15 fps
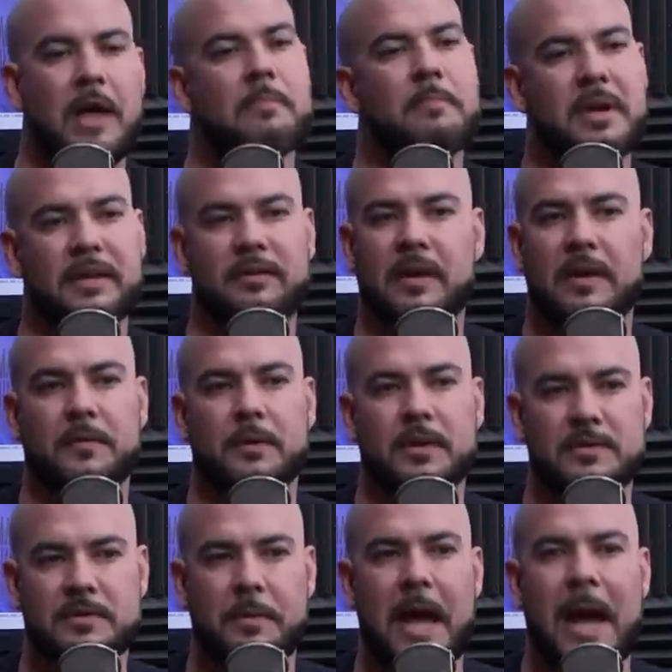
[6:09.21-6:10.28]
And many times, what
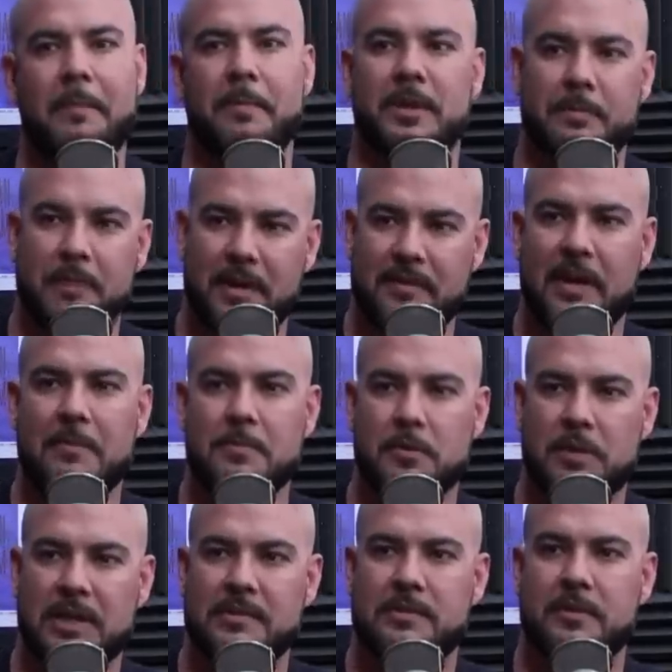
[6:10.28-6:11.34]
ends up happening by the time you
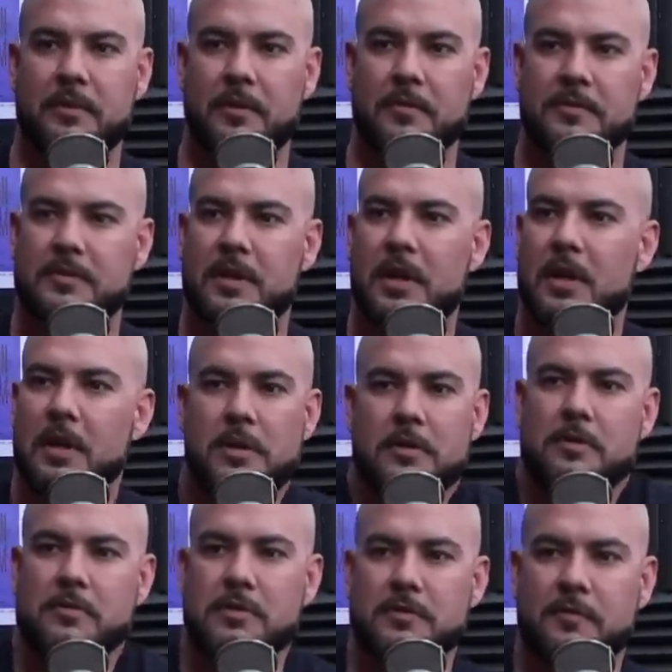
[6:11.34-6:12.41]
get to those,
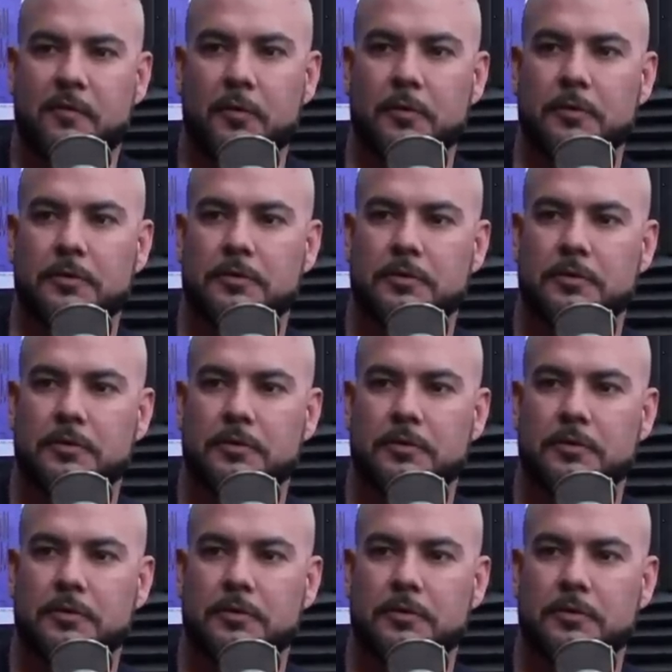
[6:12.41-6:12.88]
you're just full.